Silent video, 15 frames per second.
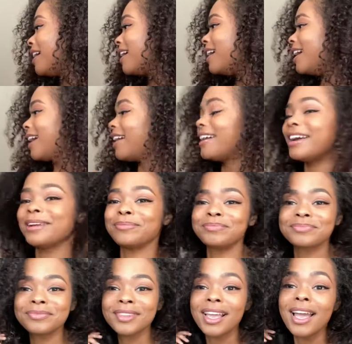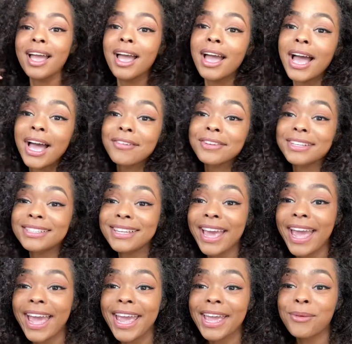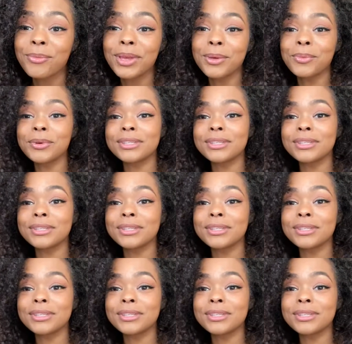All right. Have a good day. We will